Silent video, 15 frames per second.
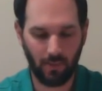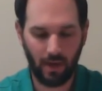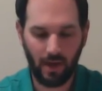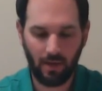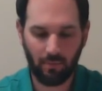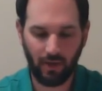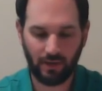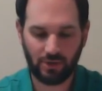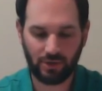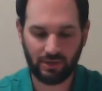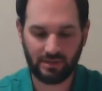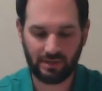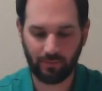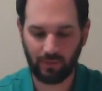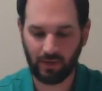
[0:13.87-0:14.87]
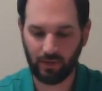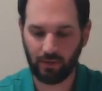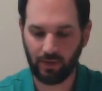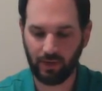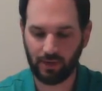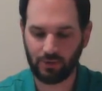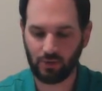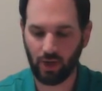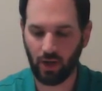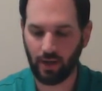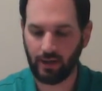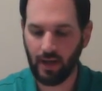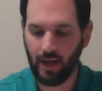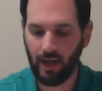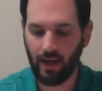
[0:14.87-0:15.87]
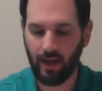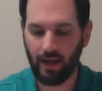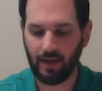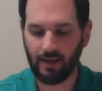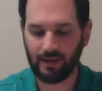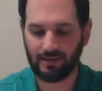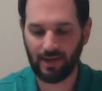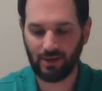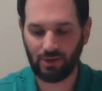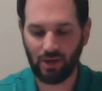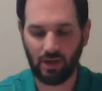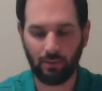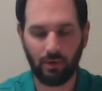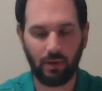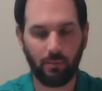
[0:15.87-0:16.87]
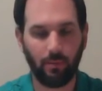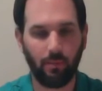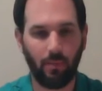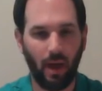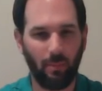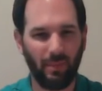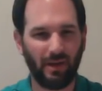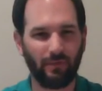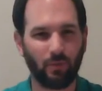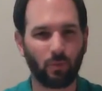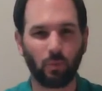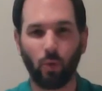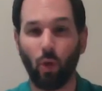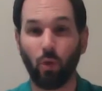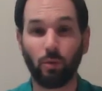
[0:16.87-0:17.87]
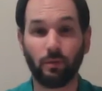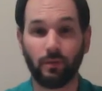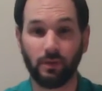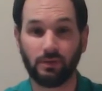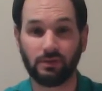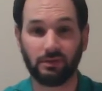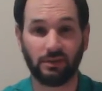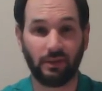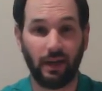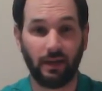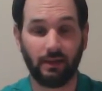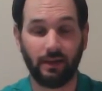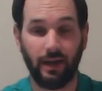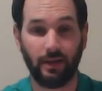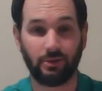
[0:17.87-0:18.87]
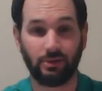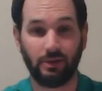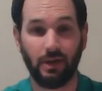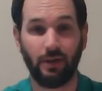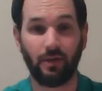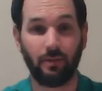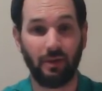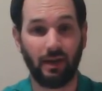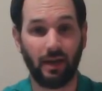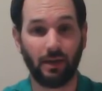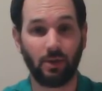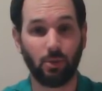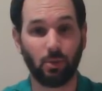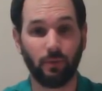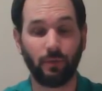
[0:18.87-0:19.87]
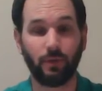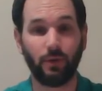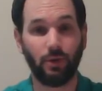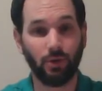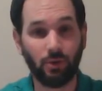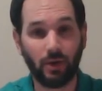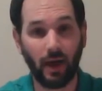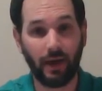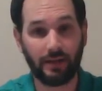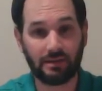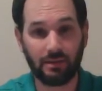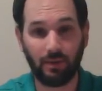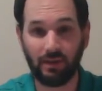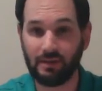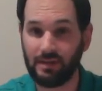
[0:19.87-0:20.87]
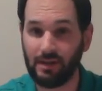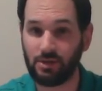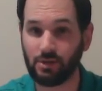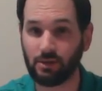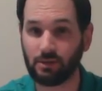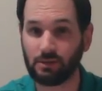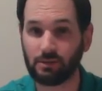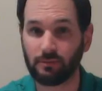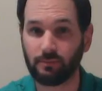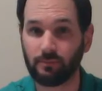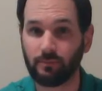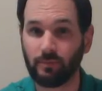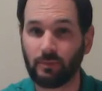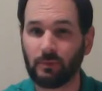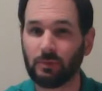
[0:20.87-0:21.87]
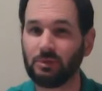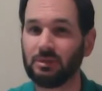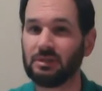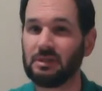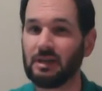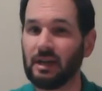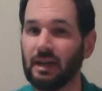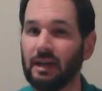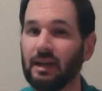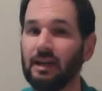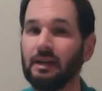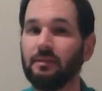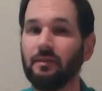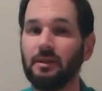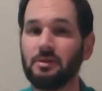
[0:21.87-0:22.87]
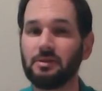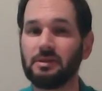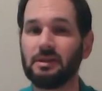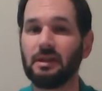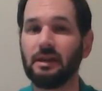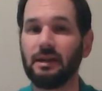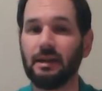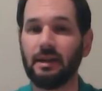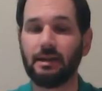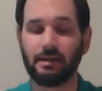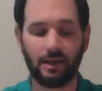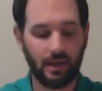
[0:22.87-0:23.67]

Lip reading: Make sure it's something that you're okay to draw on. And it's actually going to be a bit of a role reversal today. Actually, I thought it'd be kind of cool for you guys to be the teachers, which is kind of interesting and neat.